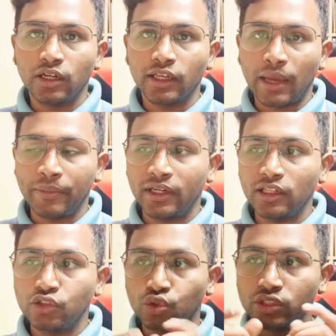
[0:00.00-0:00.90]

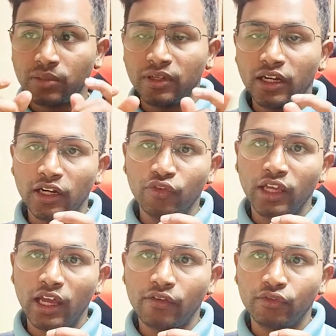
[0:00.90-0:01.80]
capital. So similarly, we
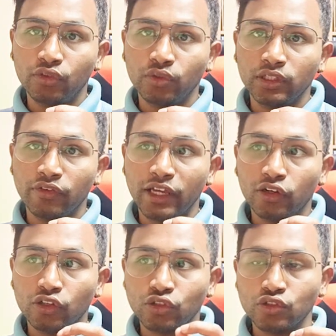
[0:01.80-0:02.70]
have to, in the where
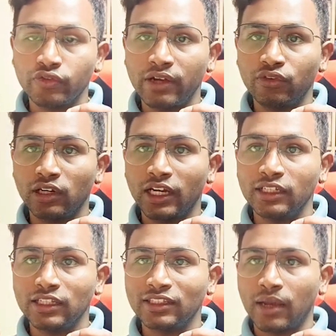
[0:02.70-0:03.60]
clause also, we have to
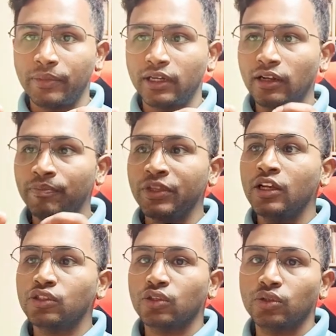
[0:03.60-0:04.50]
write it as capital.
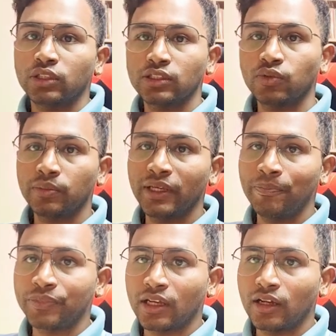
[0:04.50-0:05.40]
So this will
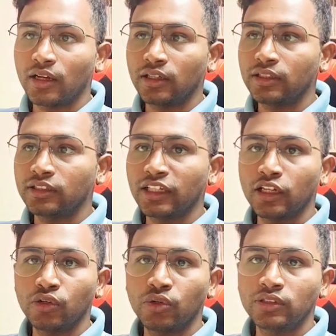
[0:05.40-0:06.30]
be in
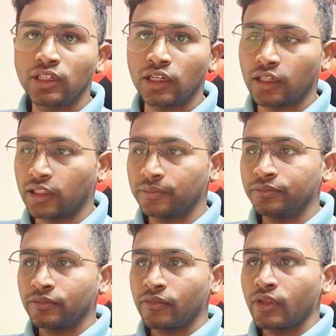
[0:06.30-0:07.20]
single quotes clerk.
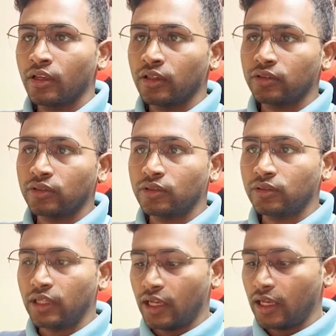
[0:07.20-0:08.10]

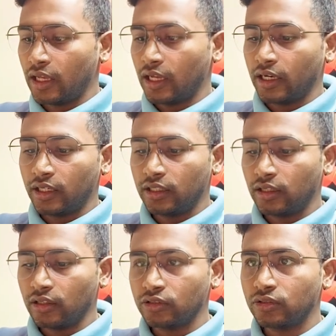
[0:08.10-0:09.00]
So, and
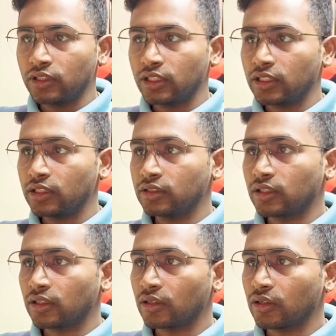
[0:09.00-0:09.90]
also there is
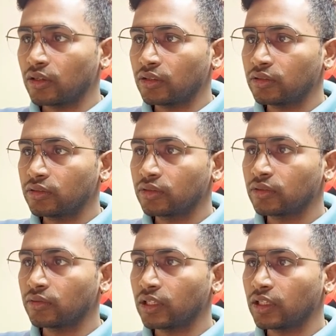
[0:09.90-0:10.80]
a clause
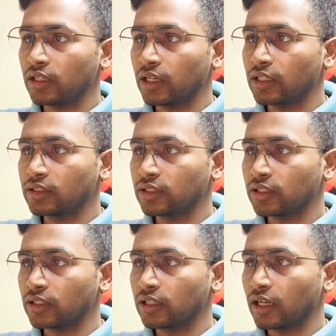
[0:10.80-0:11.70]
working as
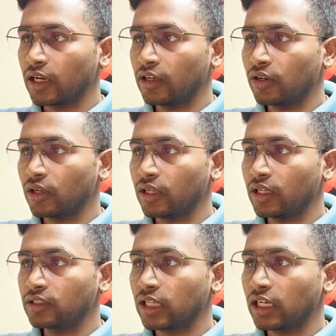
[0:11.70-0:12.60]
clerk and drawing
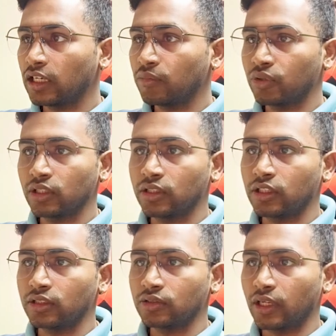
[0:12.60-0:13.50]
a salary more than
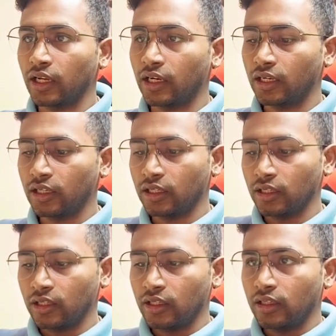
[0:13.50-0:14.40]
3000, and
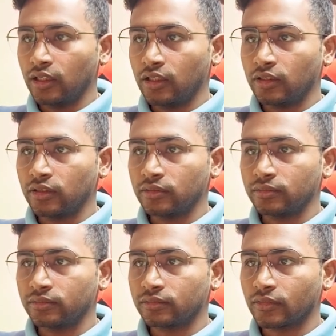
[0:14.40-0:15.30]

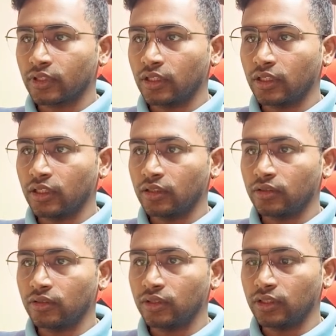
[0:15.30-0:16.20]
I
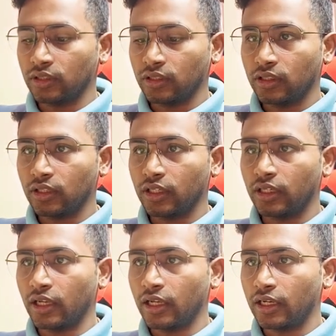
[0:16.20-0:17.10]
can go here,
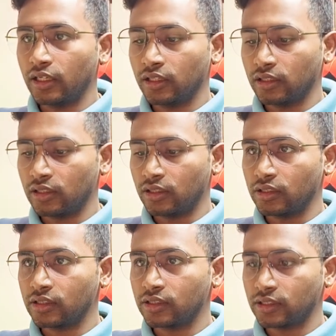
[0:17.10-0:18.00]
right? And
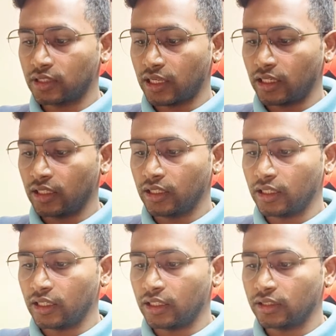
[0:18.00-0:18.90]
sal
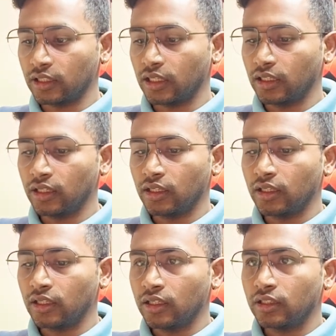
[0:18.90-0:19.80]
greater than
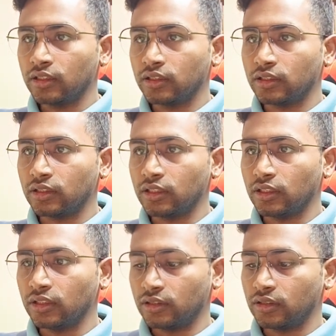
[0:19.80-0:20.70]

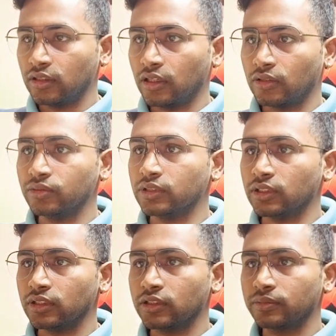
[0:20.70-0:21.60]

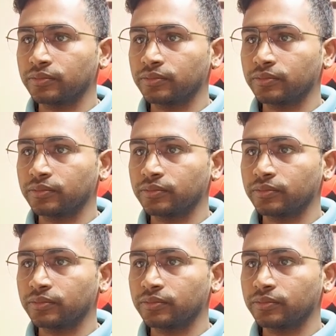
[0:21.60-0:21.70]
3000.